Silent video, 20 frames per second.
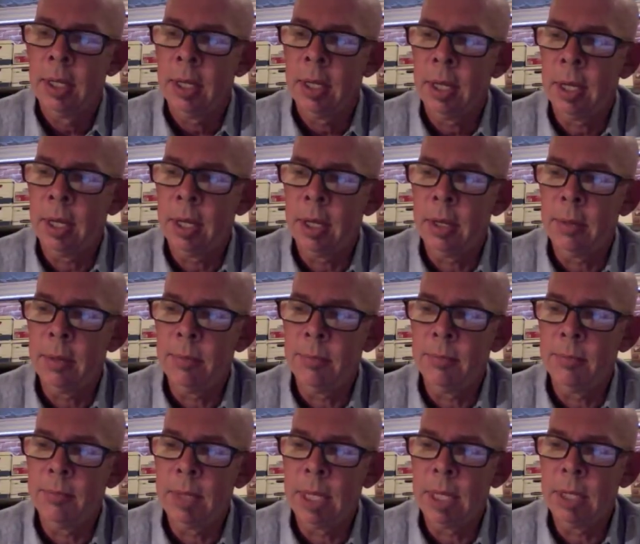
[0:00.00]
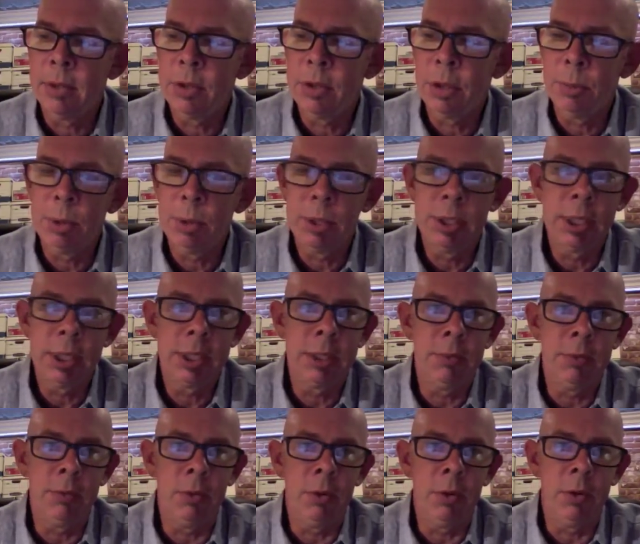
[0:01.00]
that interprets
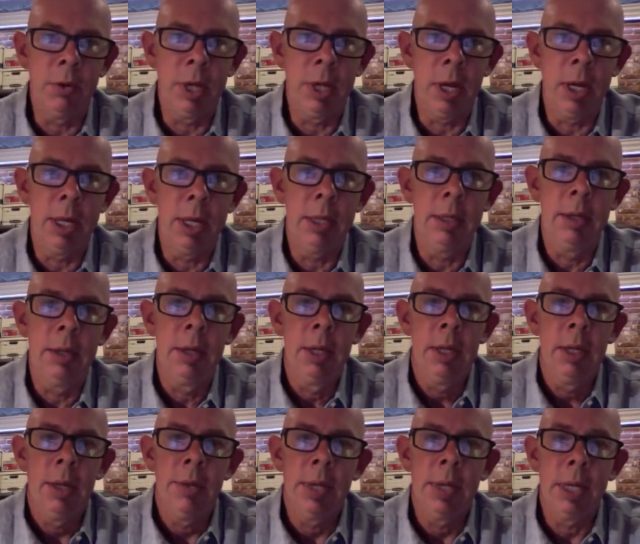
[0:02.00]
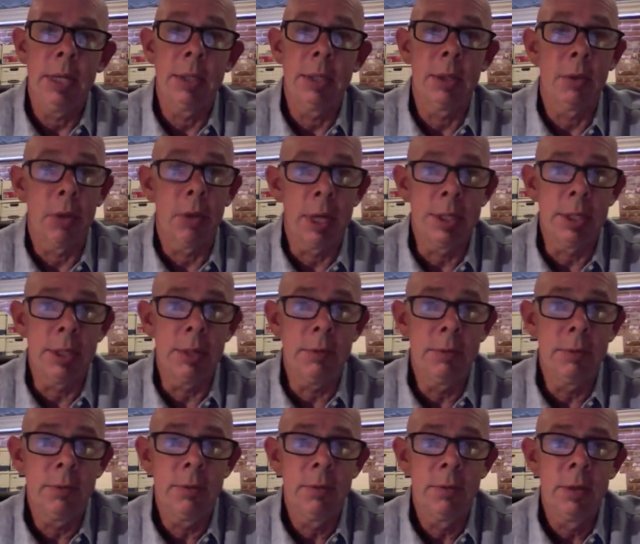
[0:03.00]
6409 that is
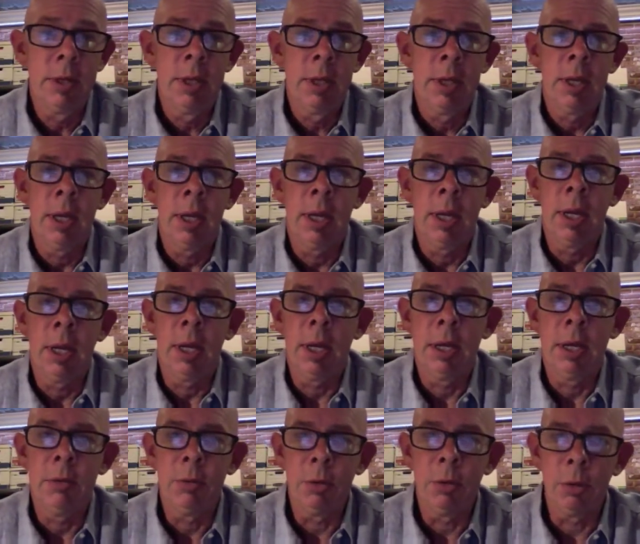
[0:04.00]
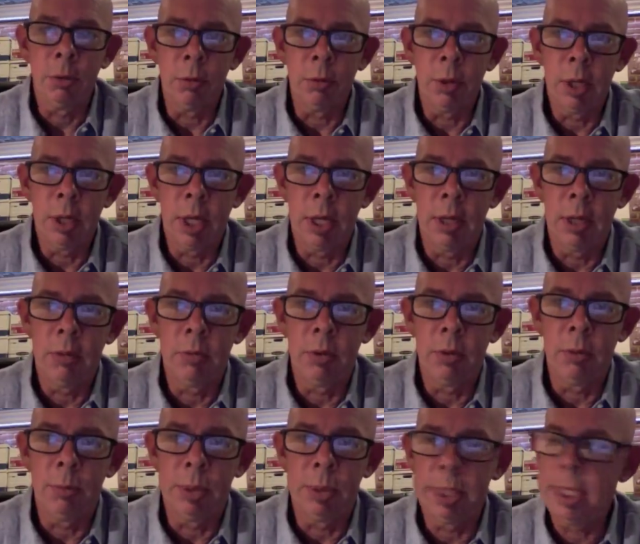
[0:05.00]
aggressive, and we're
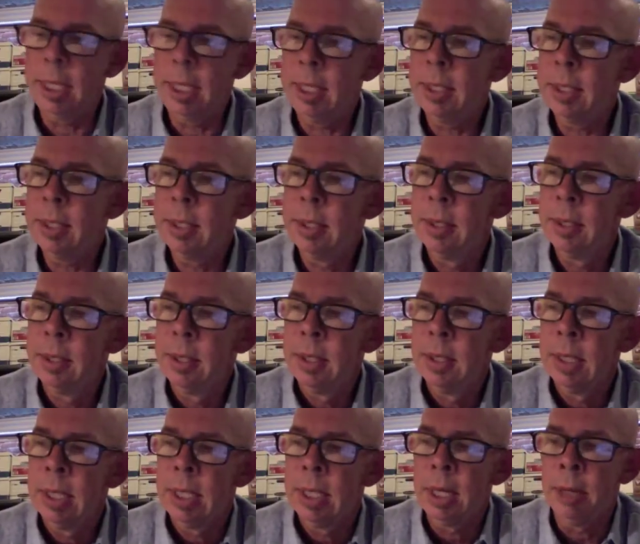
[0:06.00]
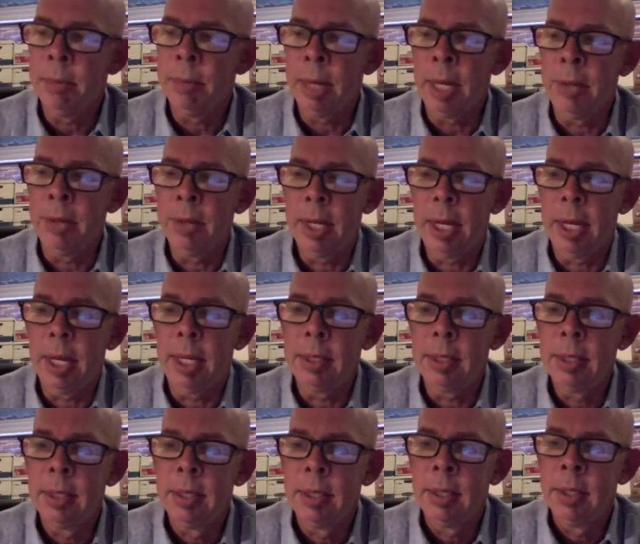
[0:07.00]
pleased about
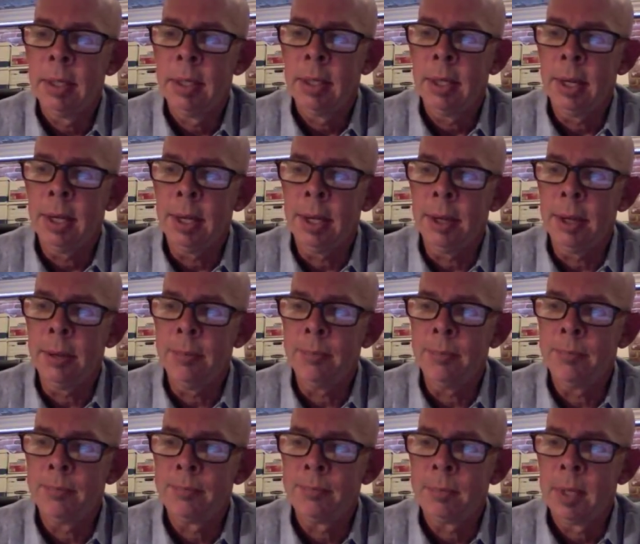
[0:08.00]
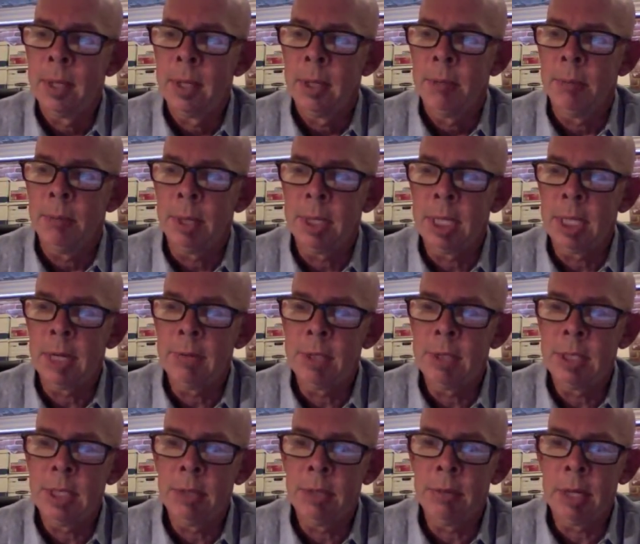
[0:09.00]
that. But the
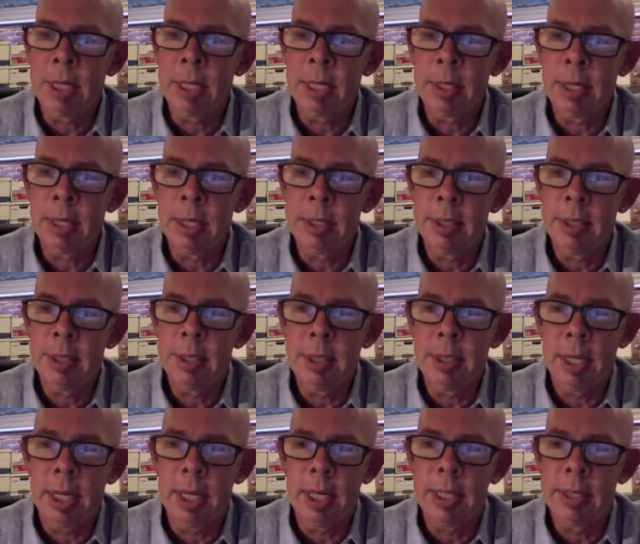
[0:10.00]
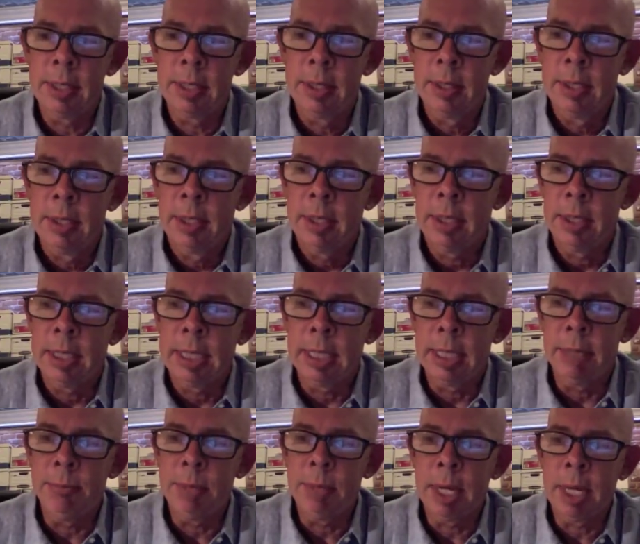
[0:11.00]
FCC recognizes that the
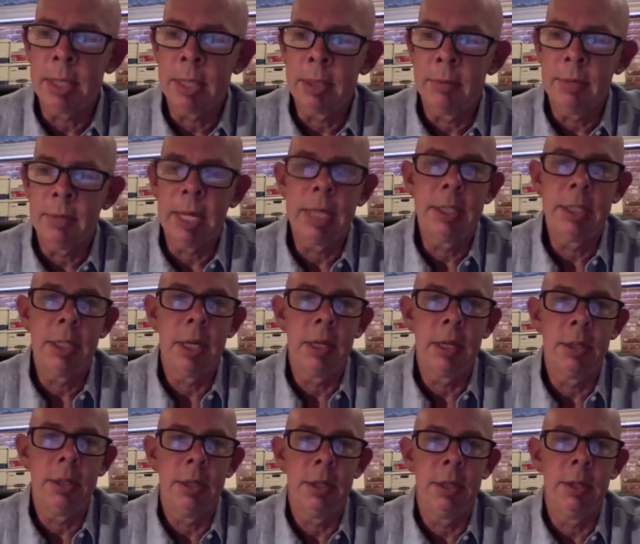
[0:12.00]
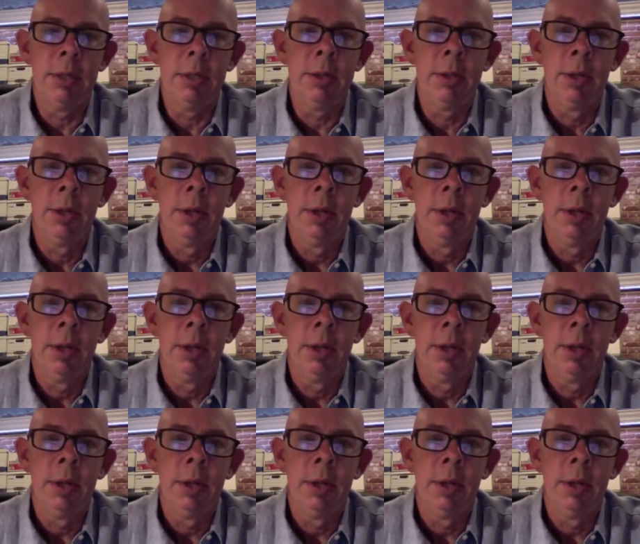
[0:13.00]
impact of that section